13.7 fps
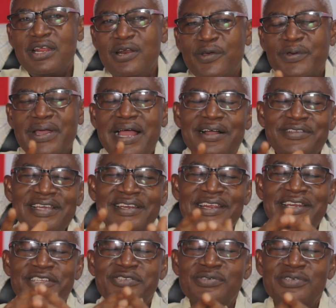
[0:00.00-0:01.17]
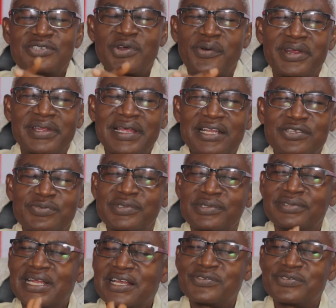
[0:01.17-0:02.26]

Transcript: look, I'll tell you a little story that will